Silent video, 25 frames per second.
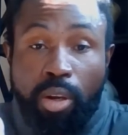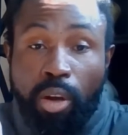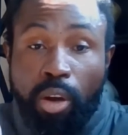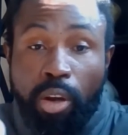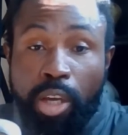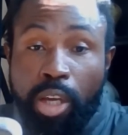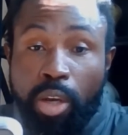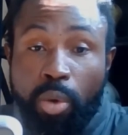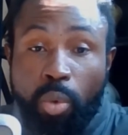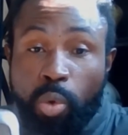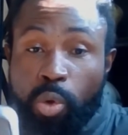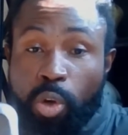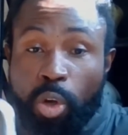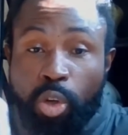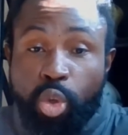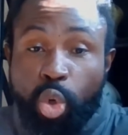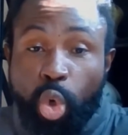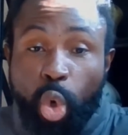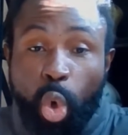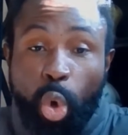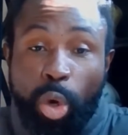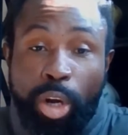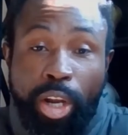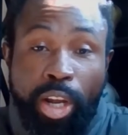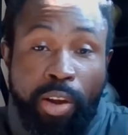yo, he could
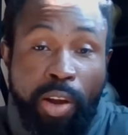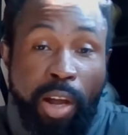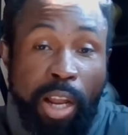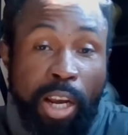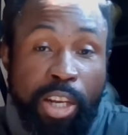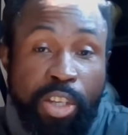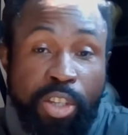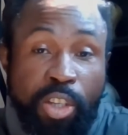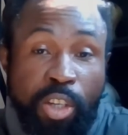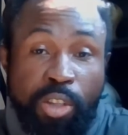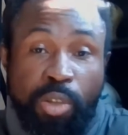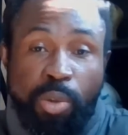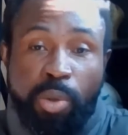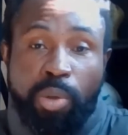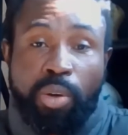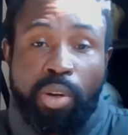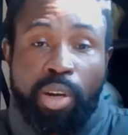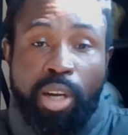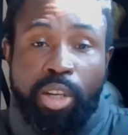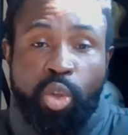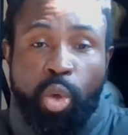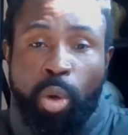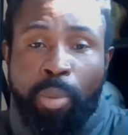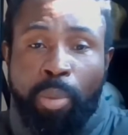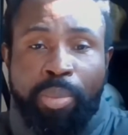just go there and listen to it.
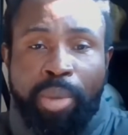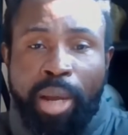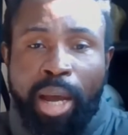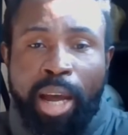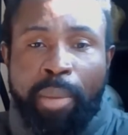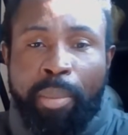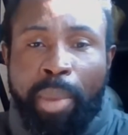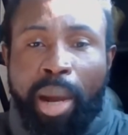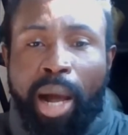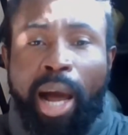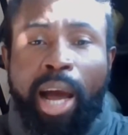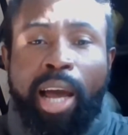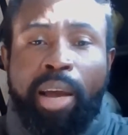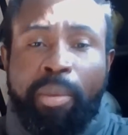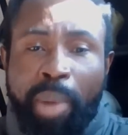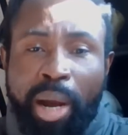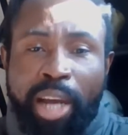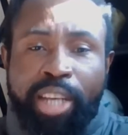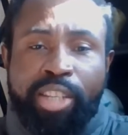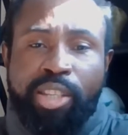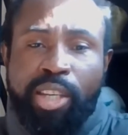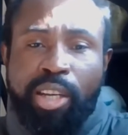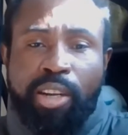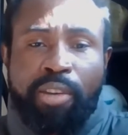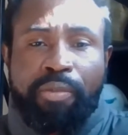Because sometimes I
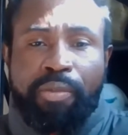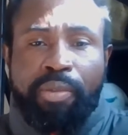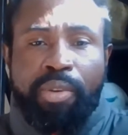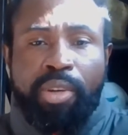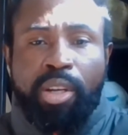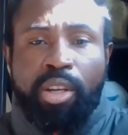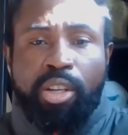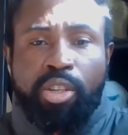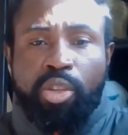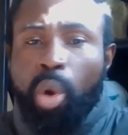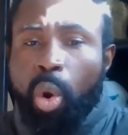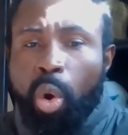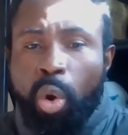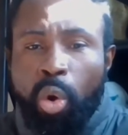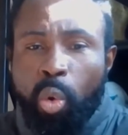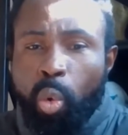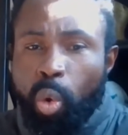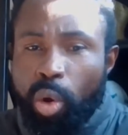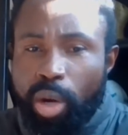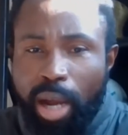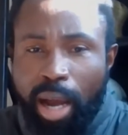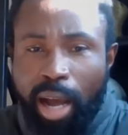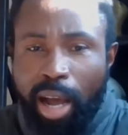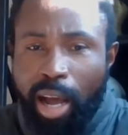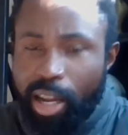myself
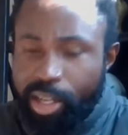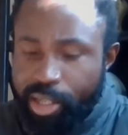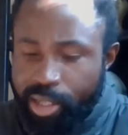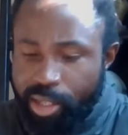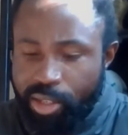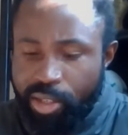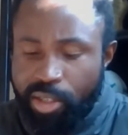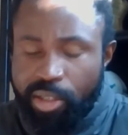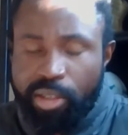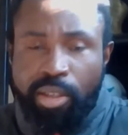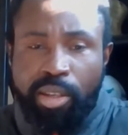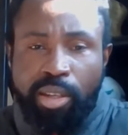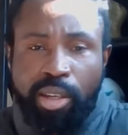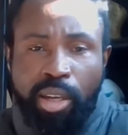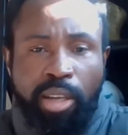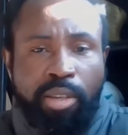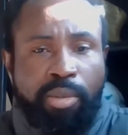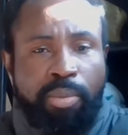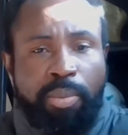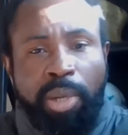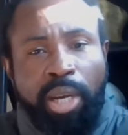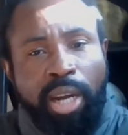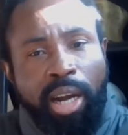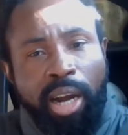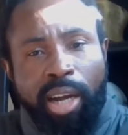download artists
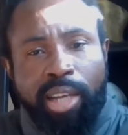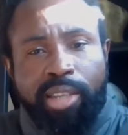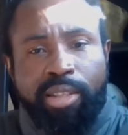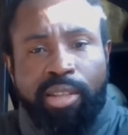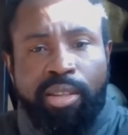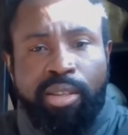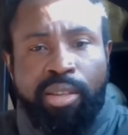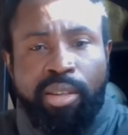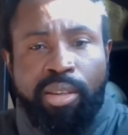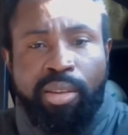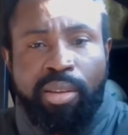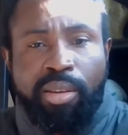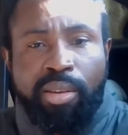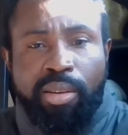because because